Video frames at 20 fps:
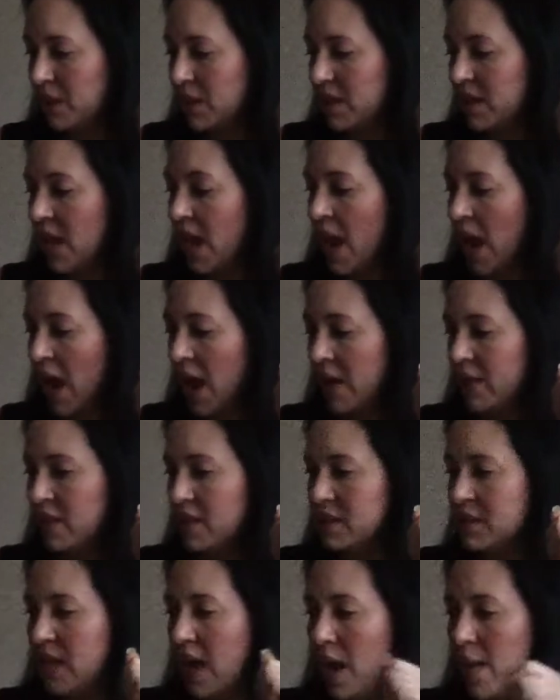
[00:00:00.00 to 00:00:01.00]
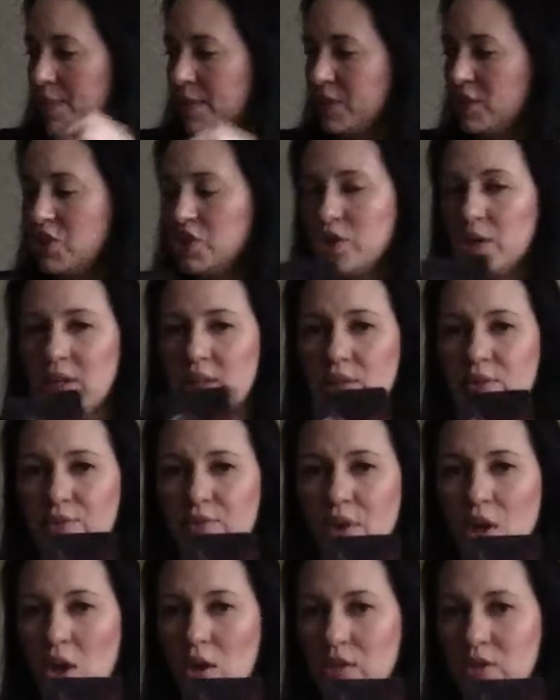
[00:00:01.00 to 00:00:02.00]
Yeah, and this happens during the
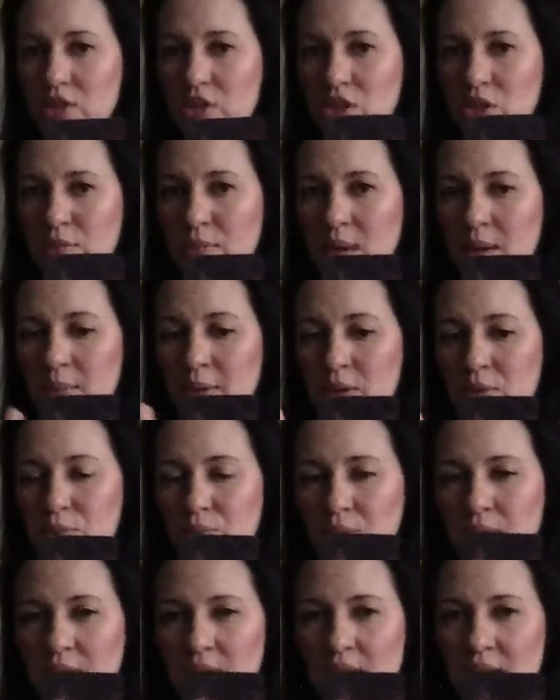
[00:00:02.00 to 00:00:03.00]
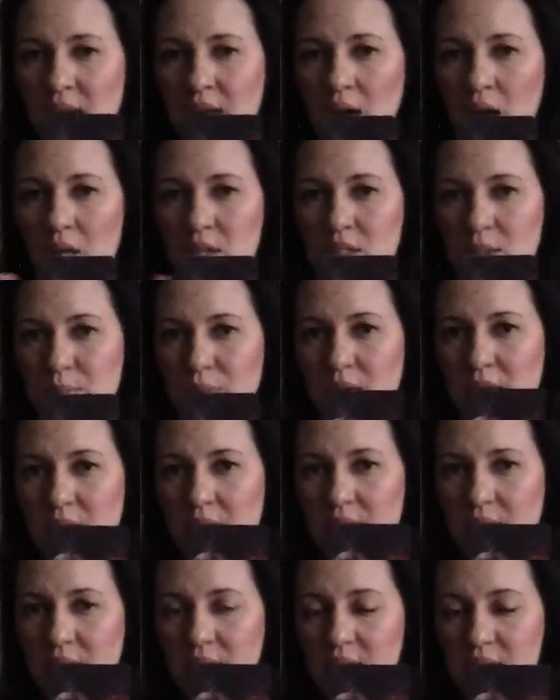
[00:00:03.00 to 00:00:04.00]
fall, so you may be really
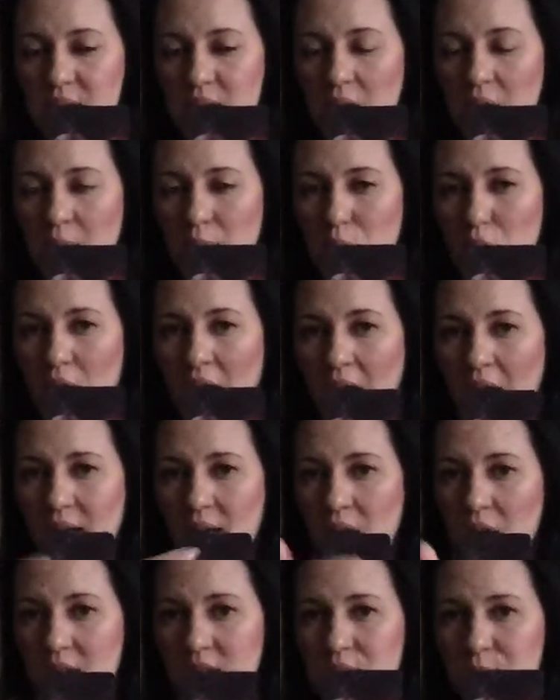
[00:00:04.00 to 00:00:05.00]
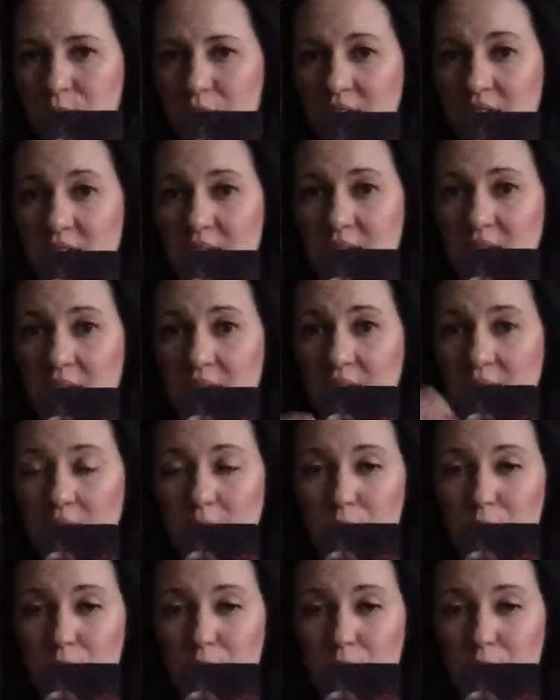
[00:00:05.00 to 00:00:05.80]
contemplating this or had contemplated it in the